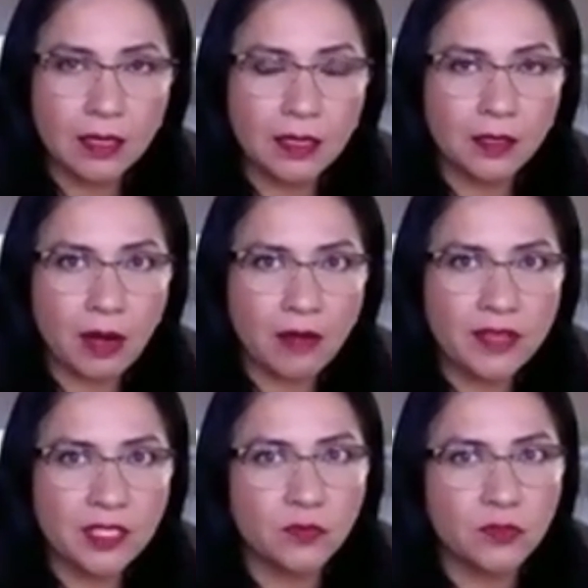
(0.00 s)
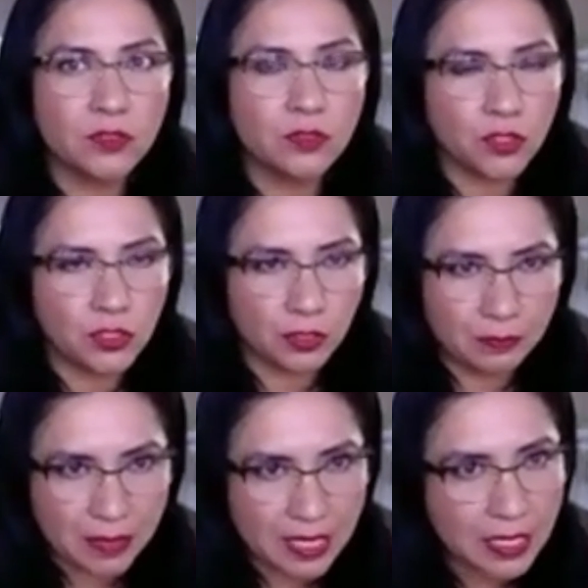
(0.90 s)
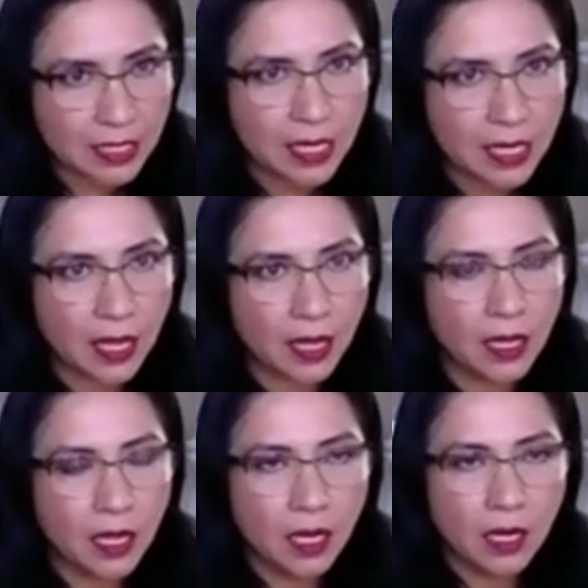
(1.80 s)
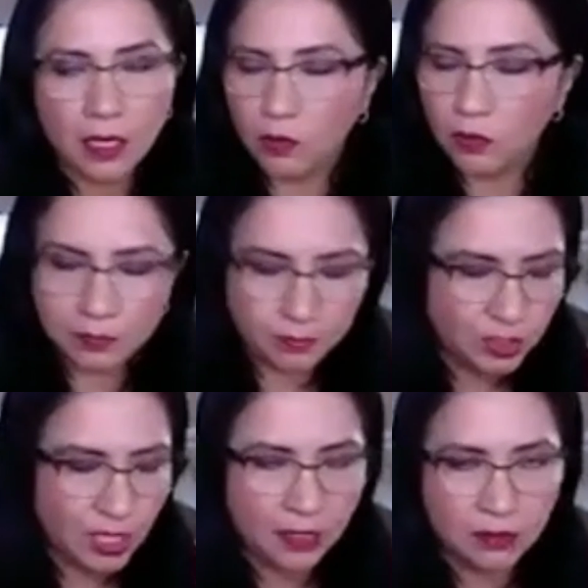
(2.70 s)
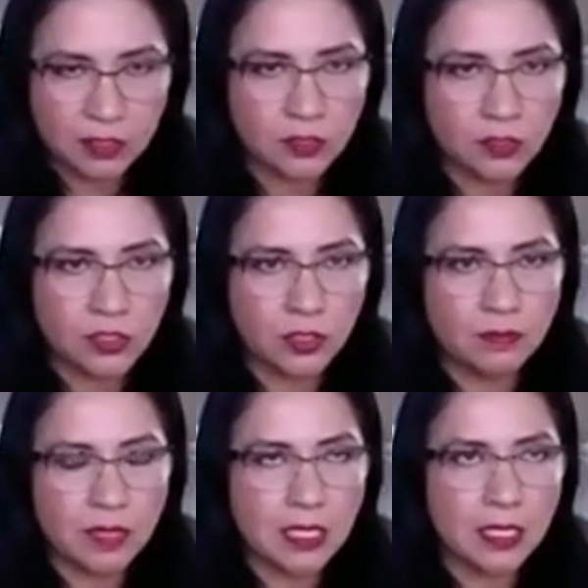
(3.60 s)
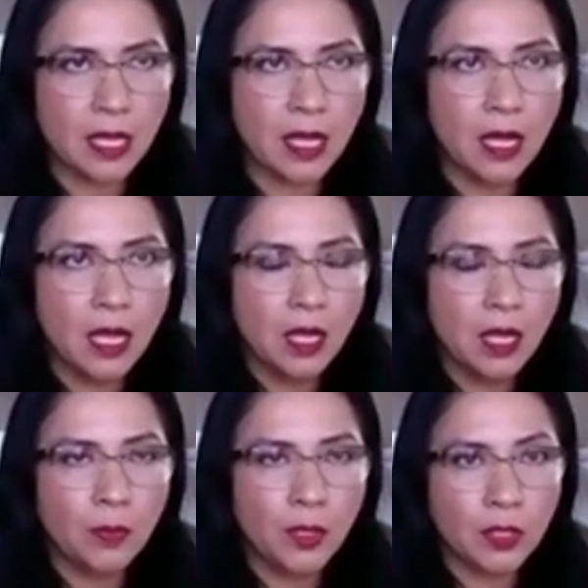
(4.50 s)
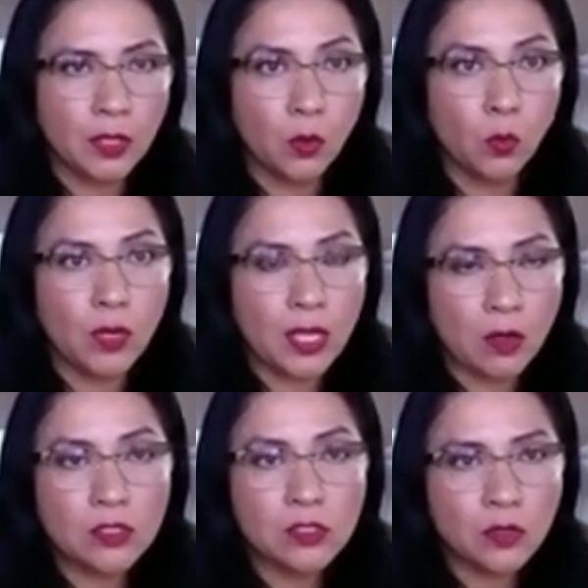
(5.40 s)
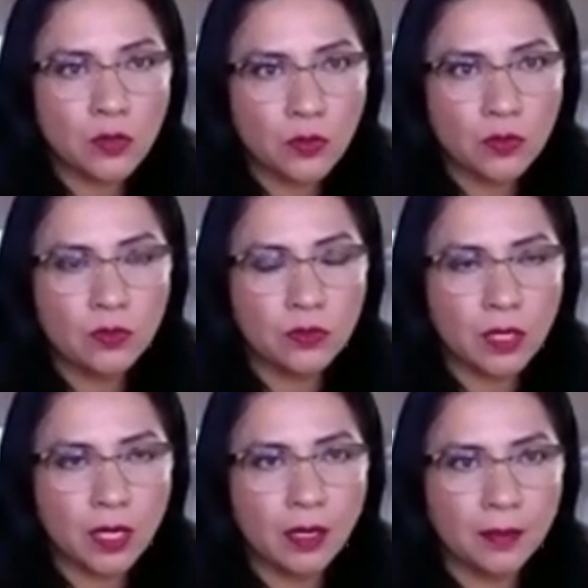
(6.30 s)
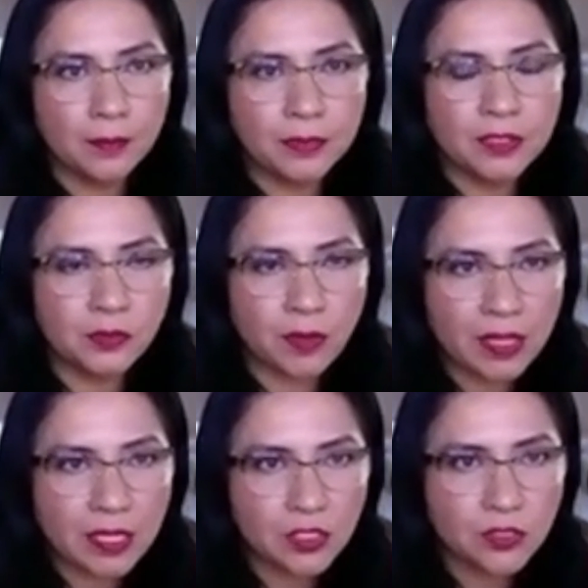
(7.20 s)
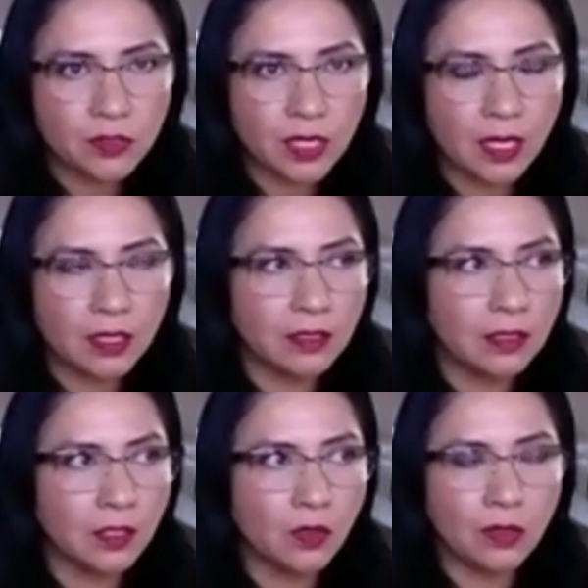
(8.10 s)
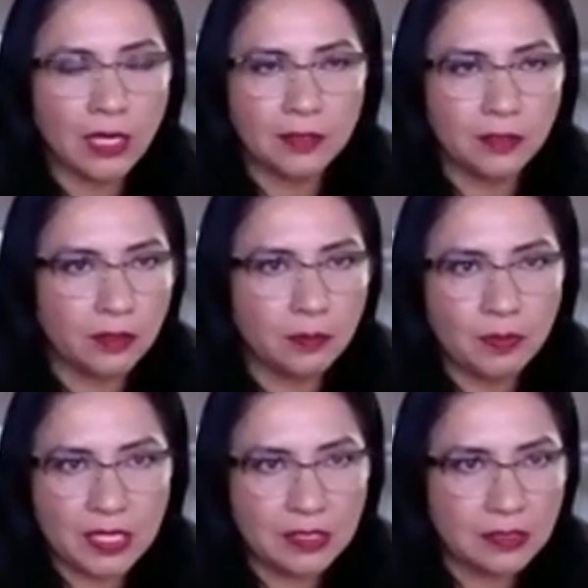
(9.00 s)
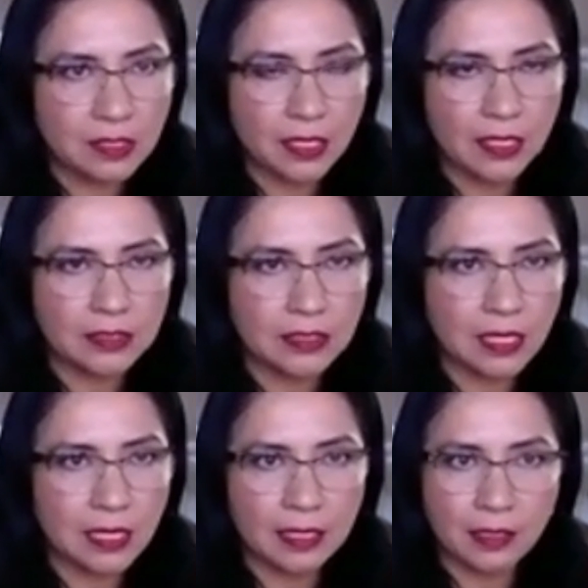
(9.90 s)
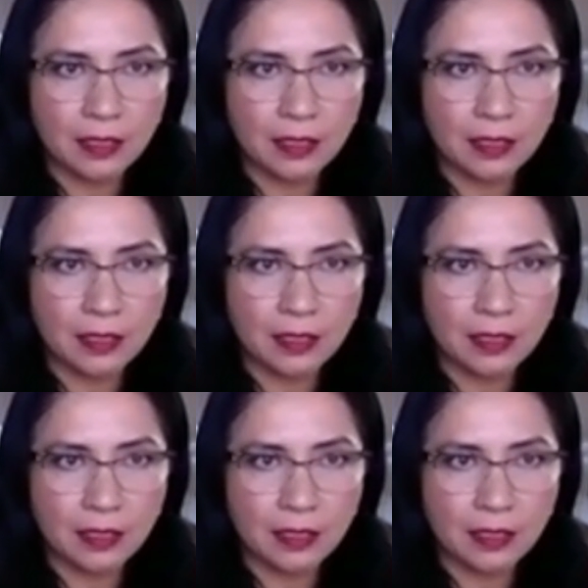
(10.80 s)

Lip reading: graphics for social media, all channels in social media, but we also do traditional collateral pieces like